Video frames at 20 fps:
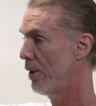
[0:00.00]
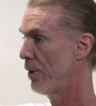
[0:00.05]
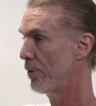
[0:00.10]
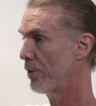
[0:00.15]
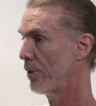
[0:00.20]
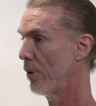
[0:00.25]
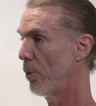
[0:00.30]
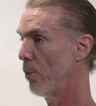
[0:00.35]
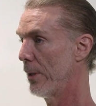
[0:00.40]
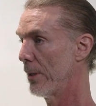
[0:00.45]

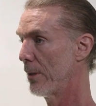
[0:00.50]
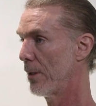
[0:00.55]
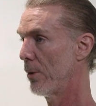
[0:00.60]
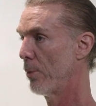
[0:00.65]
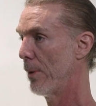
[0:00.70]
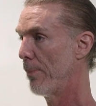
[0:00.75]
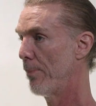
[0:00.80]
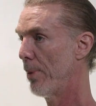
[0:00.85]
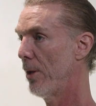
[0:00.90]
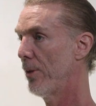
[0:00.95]
So with the
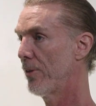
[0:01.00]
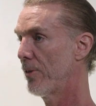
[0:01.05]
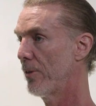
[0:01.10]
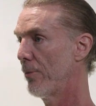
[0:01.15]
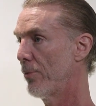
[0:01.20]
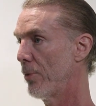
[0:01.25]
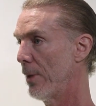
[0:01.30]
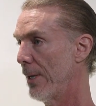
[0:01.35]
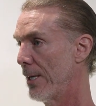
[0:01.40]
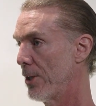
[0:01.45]

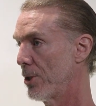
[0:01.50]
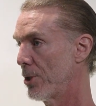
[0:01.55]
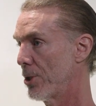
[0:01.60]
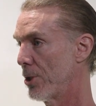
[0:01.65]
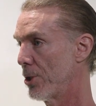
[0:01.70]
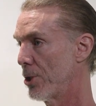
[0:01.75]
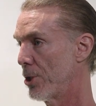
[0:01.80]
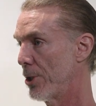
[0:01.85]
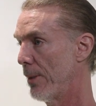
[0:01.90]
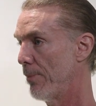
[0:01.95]
repulsive
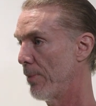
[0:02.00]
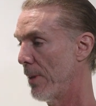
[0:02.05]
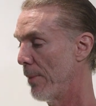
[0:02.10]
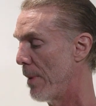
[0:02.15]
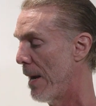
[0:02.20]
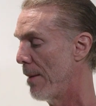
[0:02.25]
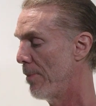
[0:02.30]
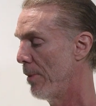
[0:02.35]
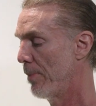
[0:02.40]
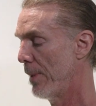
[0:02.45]
relationship, the
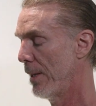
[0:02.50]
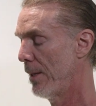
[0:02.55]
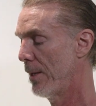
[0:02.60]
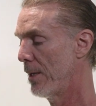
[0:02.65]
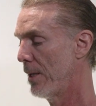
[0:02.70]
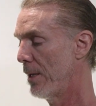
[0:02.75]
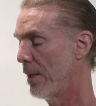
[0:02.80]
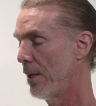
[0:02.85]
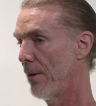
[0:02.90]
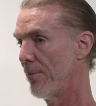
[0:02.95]

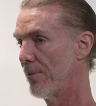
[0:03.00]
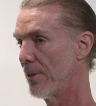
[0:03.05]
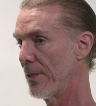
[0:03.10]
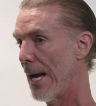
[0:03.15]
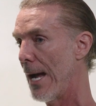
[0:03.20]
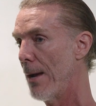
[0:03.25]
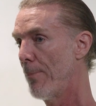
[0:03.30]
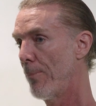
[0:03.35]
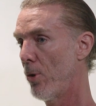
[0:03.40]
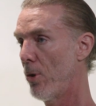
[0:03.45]
probability of
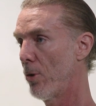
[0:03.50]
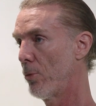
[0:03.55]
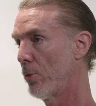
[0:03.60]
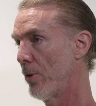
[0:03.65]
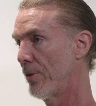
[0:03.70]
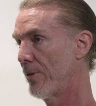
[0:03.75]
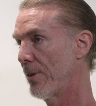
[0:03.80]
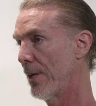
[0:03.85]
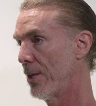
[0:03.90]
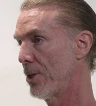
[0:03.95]
dipole
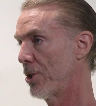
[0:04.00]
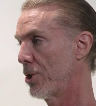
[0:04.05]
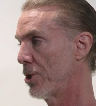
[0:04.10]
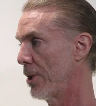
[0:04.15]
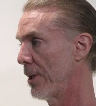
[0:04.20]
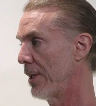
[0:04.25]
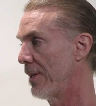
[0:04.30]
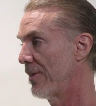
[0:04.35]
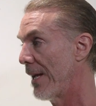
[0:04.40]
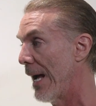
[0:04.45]

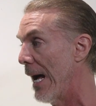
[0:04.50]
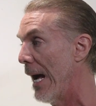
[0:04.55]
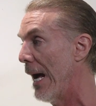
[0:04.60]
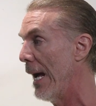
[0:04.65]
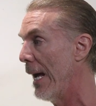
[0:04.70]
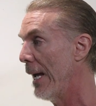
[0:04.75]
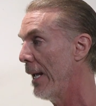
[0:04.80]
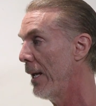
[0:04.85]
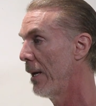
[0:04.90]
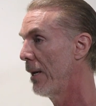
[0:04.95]
rotation is
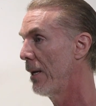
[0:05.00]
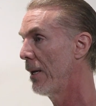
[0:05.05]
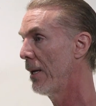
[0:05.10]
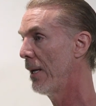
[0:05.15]
high,